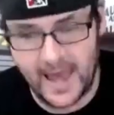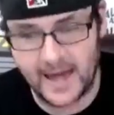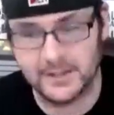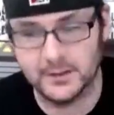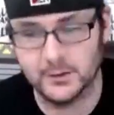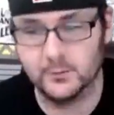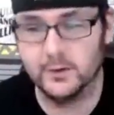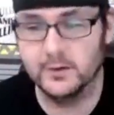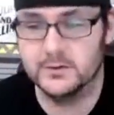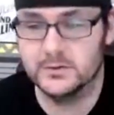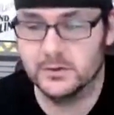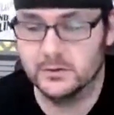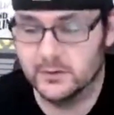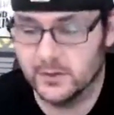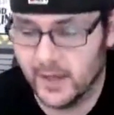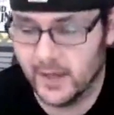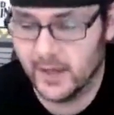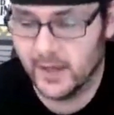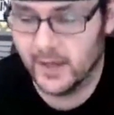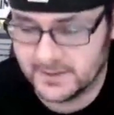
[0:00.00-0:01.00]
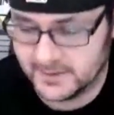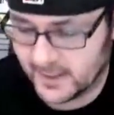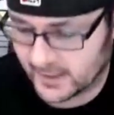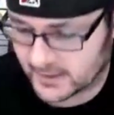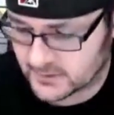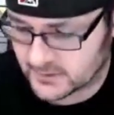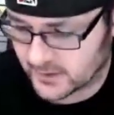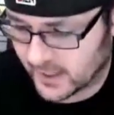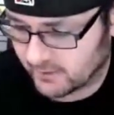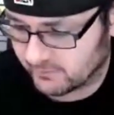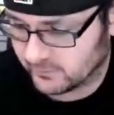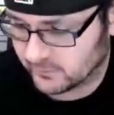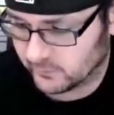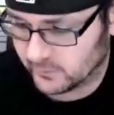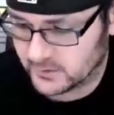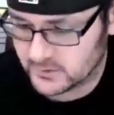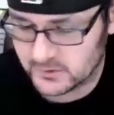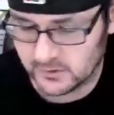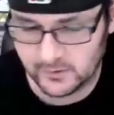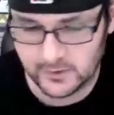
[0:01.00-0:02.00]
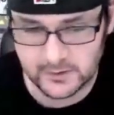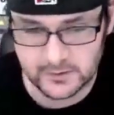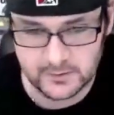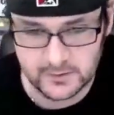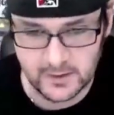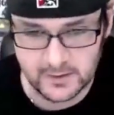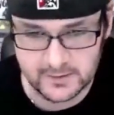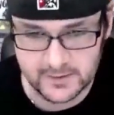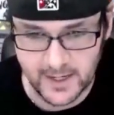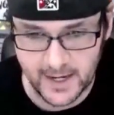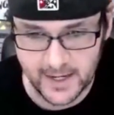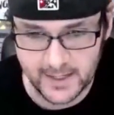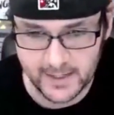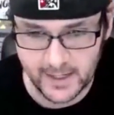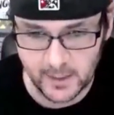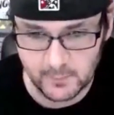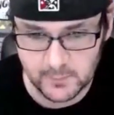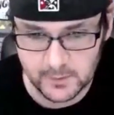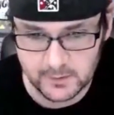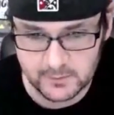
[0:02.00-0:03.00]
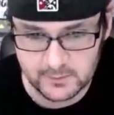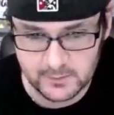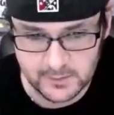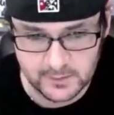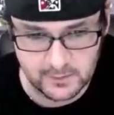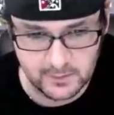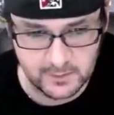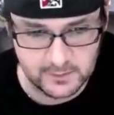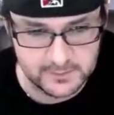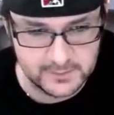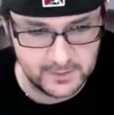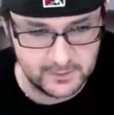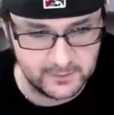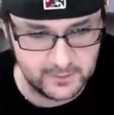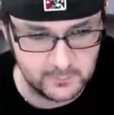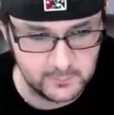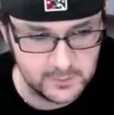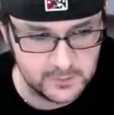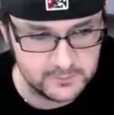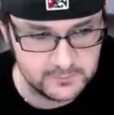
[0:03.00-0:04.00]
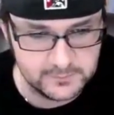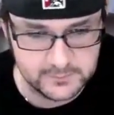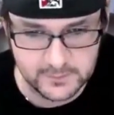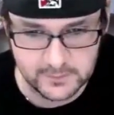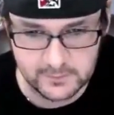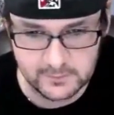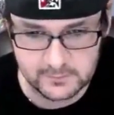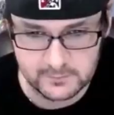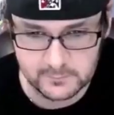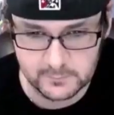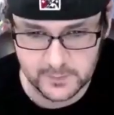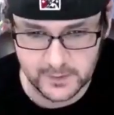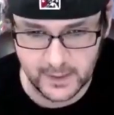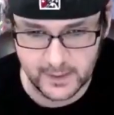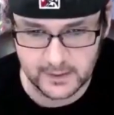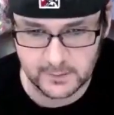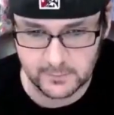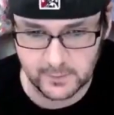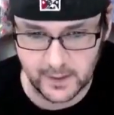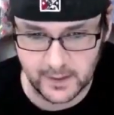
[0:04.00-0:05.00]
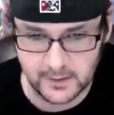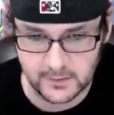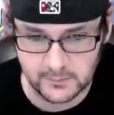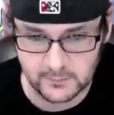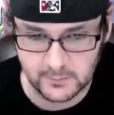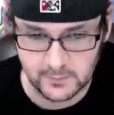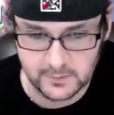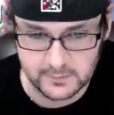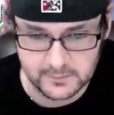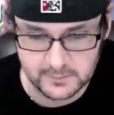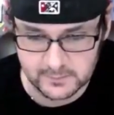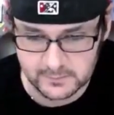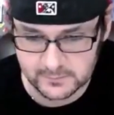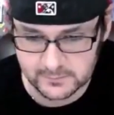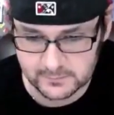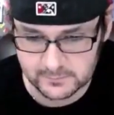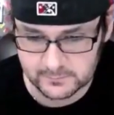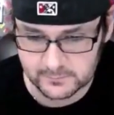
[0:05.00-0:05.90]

an original. Yeah, I did actually have an original that, that died on me. It conked out on me. So, but I had to buy a new one because.